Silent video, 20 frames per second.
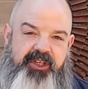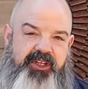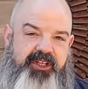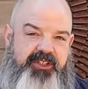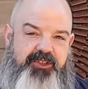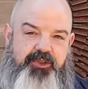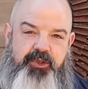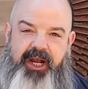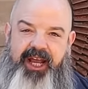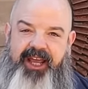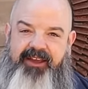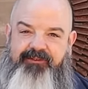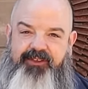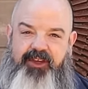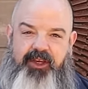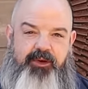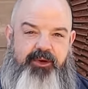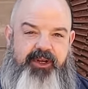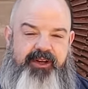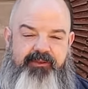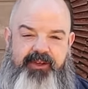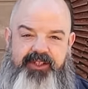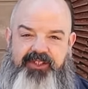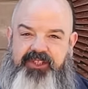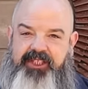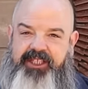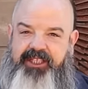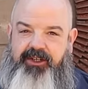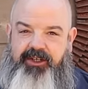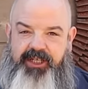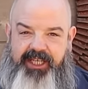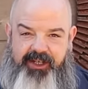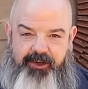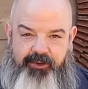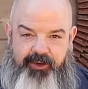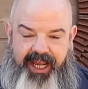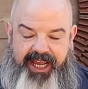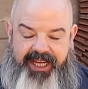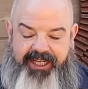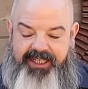You can try a few and eventually you'll get it
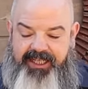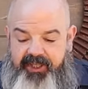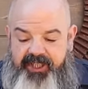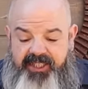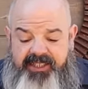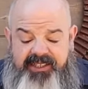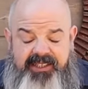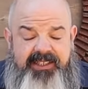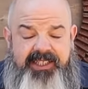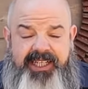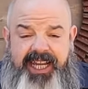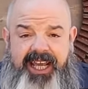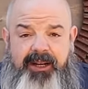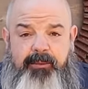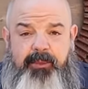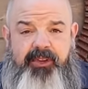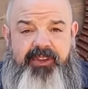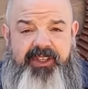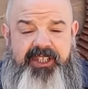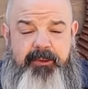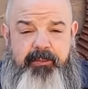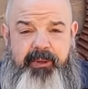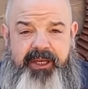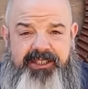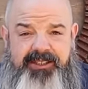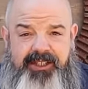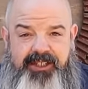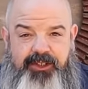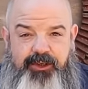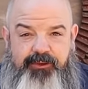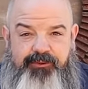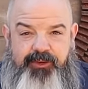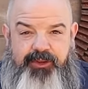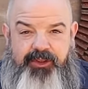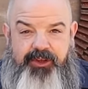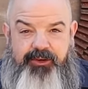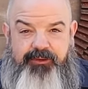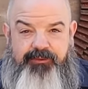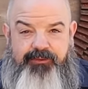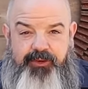right. But this is an animal that depends on you for
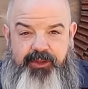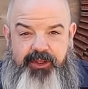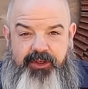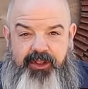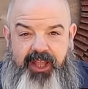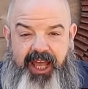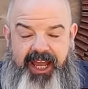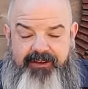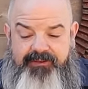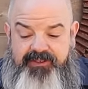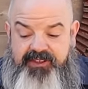their for their life.